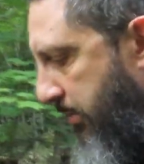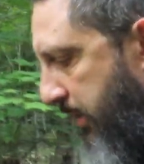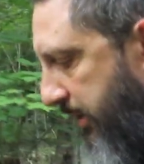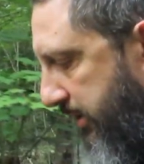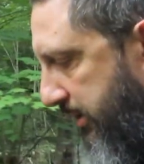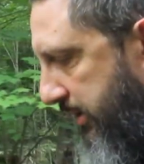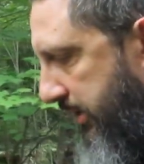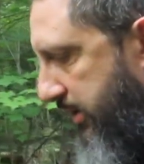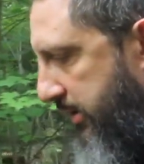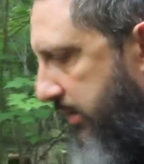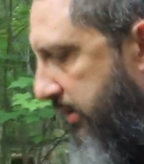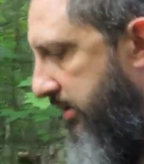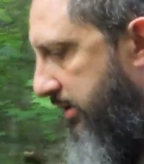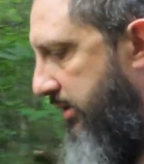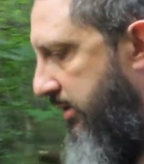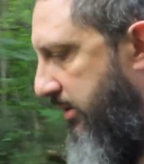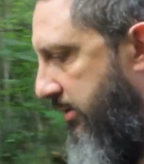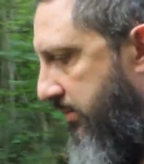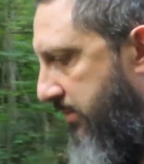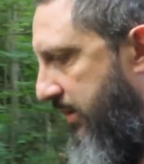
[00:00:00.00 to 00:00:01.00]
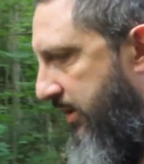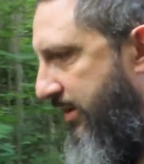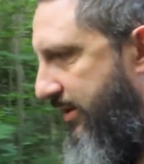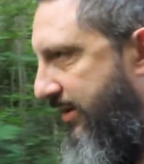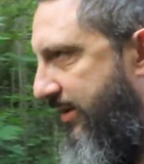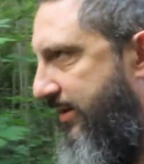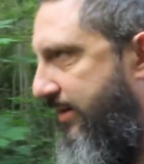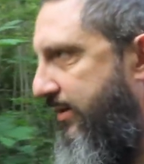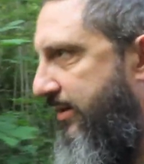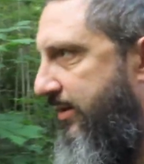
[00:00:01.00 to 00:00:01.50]
But, uh, I mean,
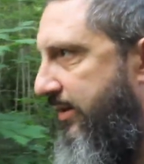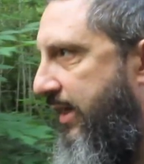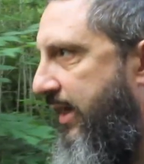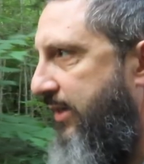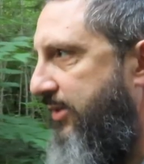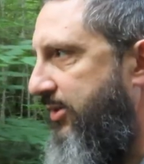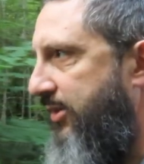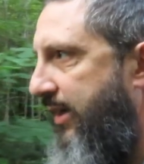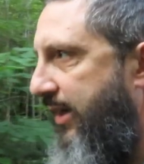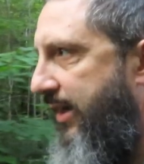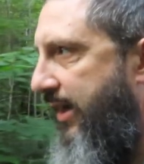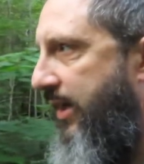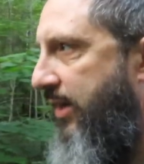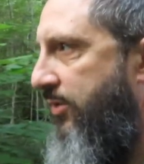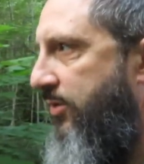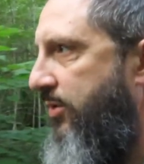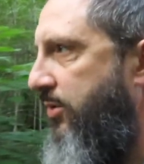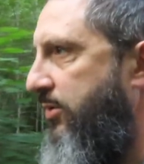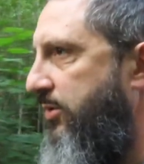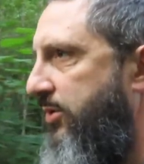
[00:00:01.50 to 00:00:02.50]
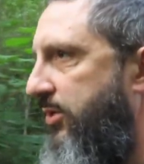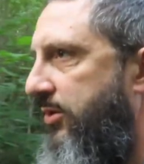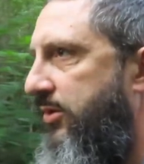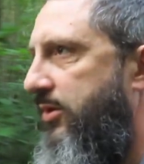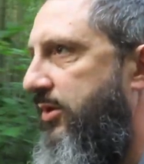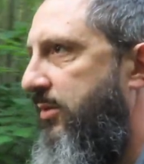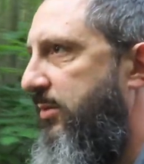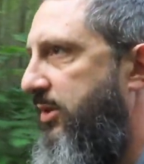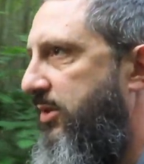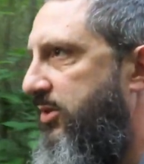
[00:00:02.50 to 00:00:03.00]
the, Lancelot Andrewes
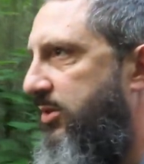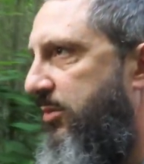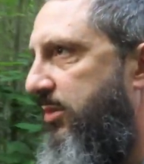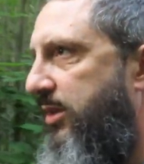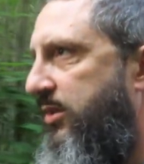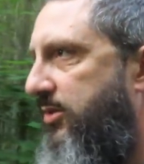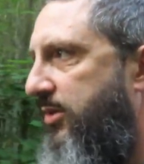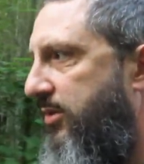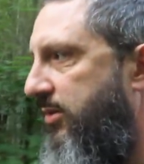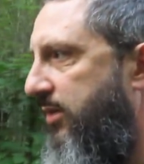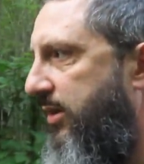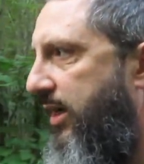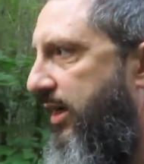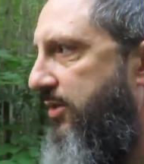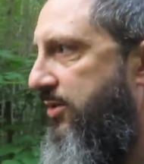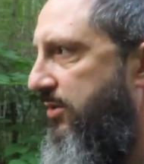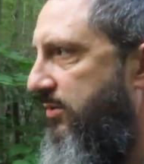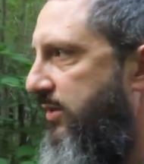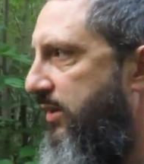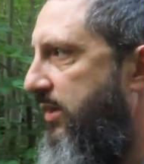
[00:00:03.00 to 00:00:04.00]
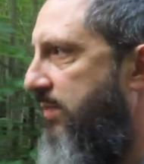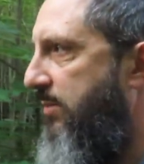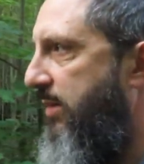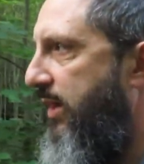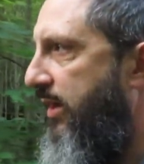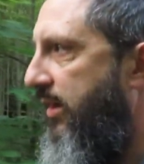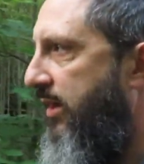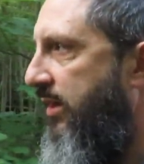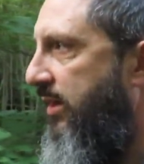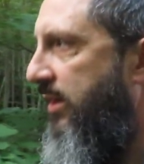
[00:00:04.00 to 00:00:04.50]
and, I mean, some of these other guys you read
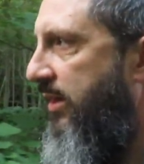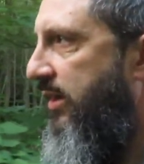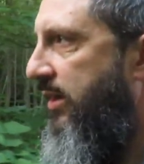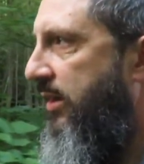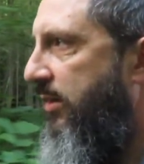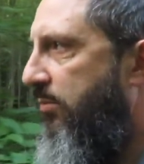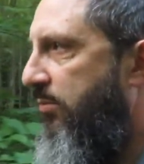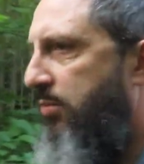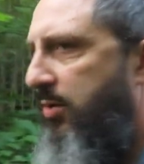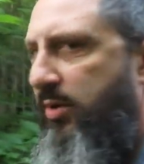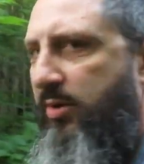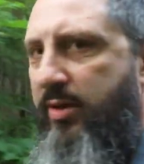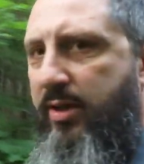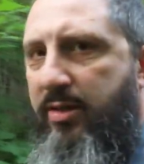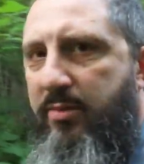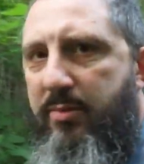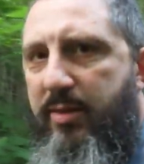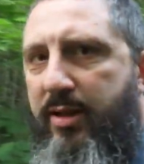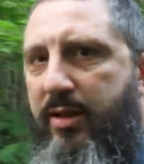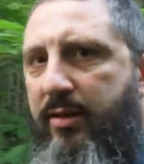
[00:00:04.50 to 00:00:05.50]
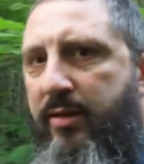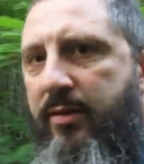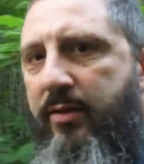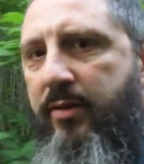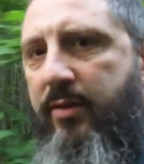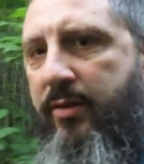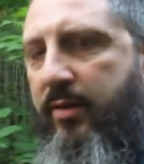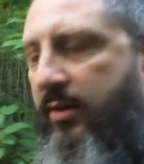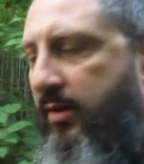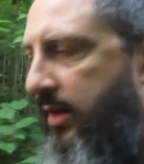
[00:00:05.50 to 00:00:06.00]
about, brilliant men,
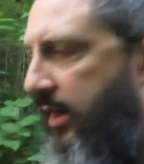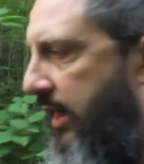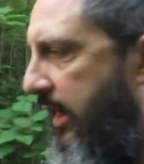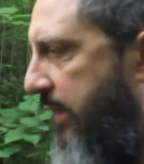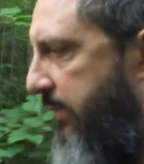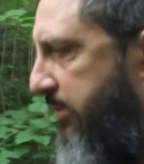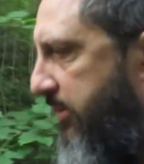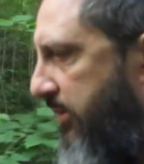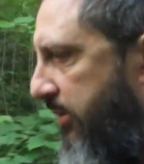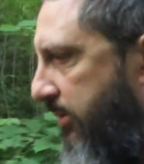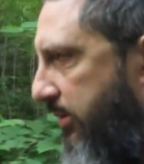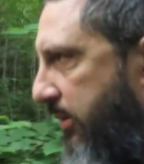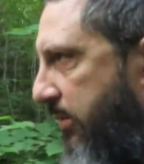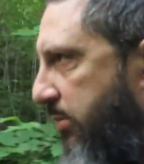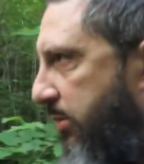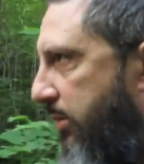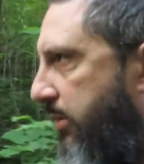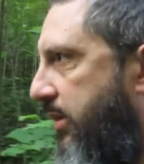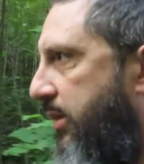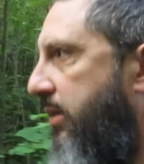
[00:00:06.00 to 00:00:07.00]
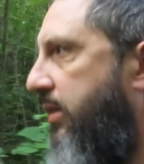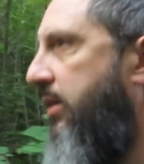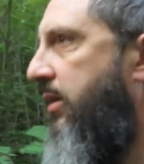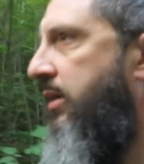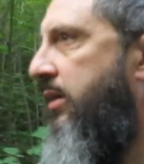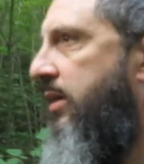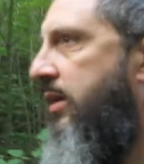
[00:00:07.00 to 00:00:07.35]
absolutely brilliant.